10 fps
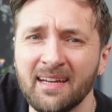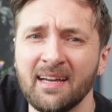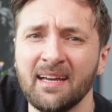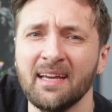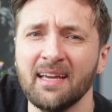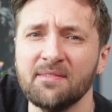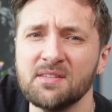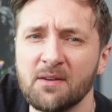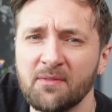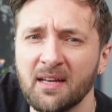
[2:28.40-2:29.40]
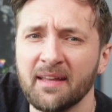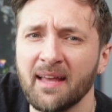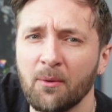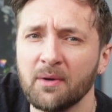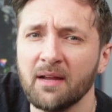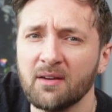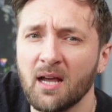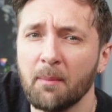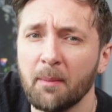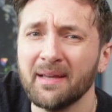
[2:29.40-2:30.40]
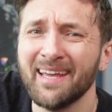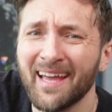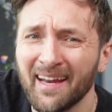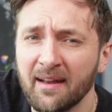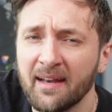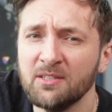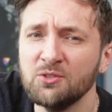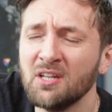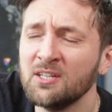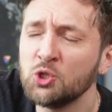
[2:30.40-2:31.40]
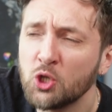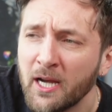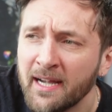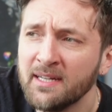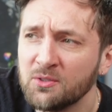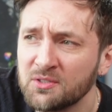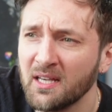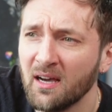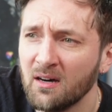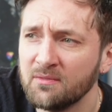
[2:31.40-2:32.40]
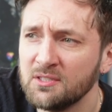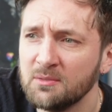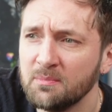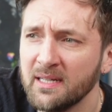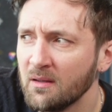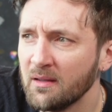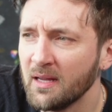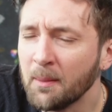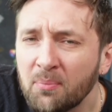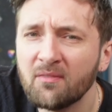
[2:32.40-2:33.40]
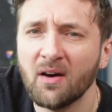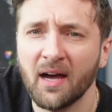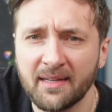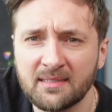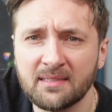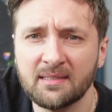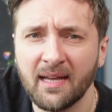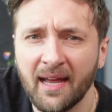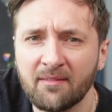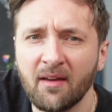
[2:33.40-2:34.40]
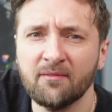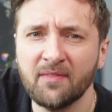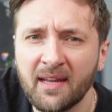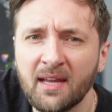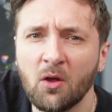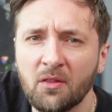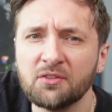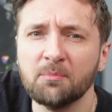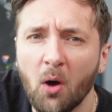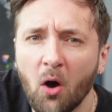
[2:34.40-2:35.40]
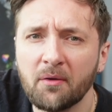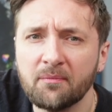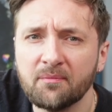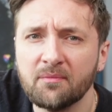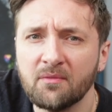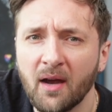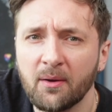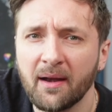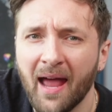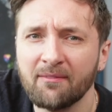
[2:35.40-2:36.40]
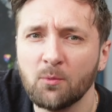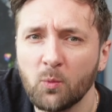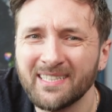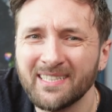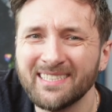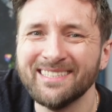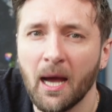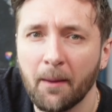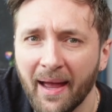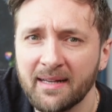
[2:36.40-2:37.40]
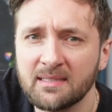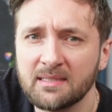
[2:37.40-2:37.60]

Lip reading: if something like that would ever come up again? And then you start training yourself to be improvised and thinking on the spot, right? And having witty comebacks.